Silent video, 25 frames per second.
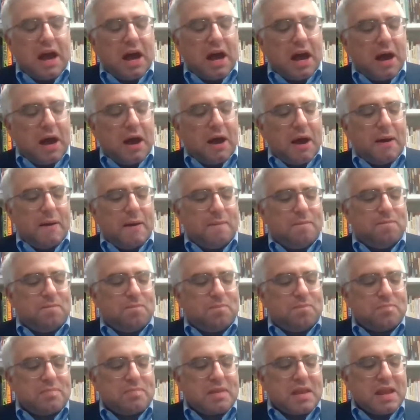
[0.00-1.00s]

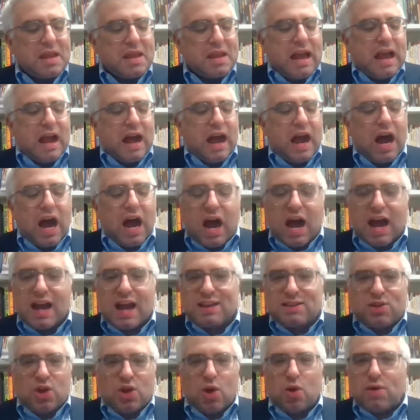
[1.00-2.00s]
um,
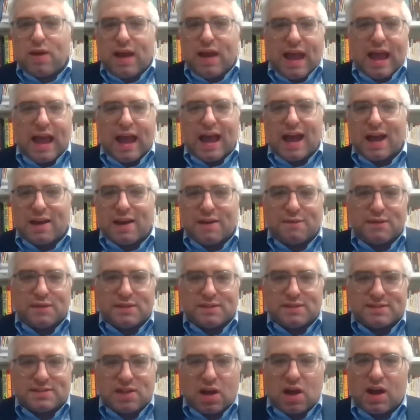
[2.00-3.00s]
i don't have
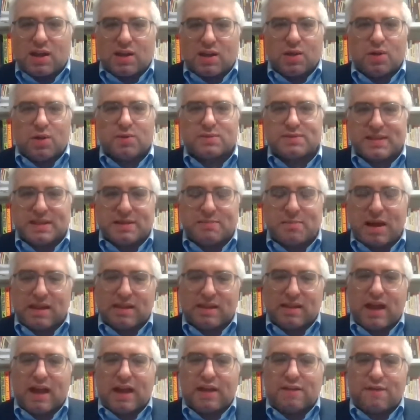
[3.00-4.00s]
silos in my
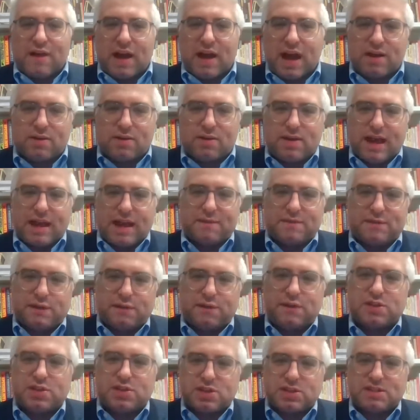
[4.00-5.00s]
life i don't have
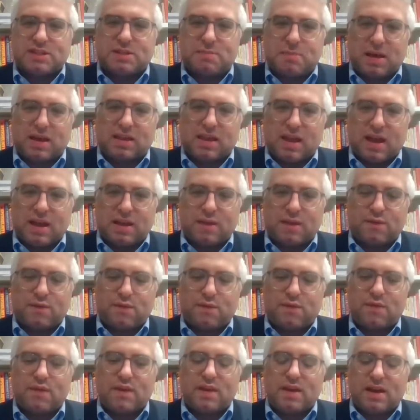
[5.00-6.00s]
divisions in my life
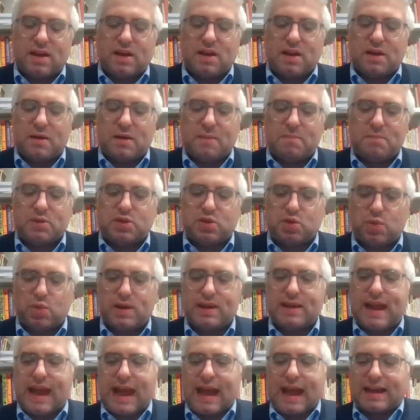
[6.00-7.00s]
uh,
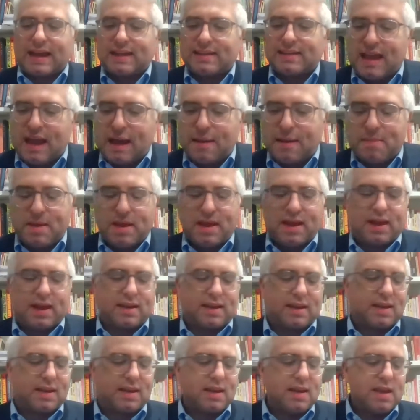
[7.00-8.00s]
between
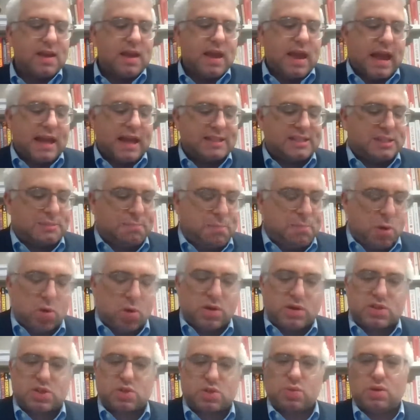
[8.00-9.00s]
academic and
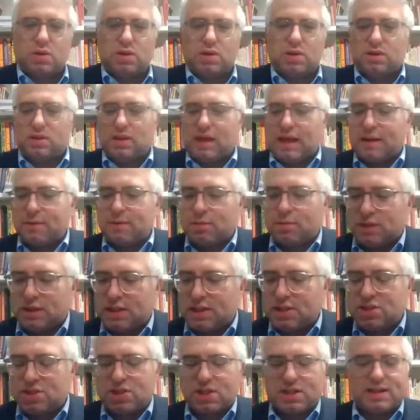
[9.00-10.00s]
spiritual and
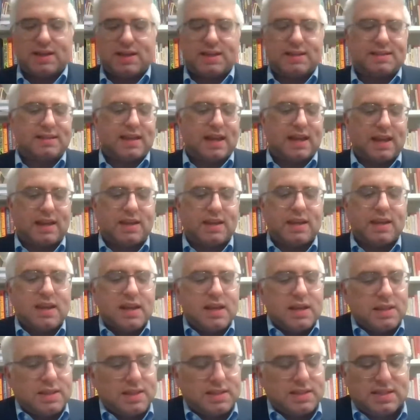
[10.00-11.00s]
religious and
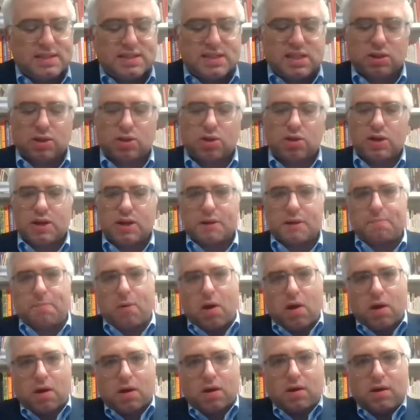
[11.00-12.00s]
this is the learning
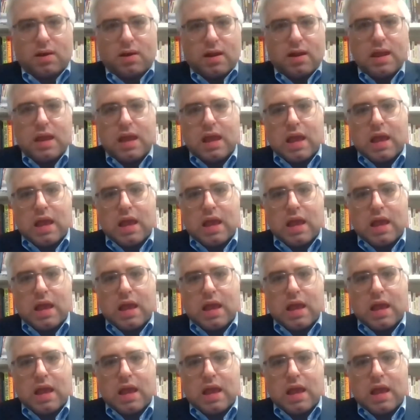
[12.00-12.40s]
part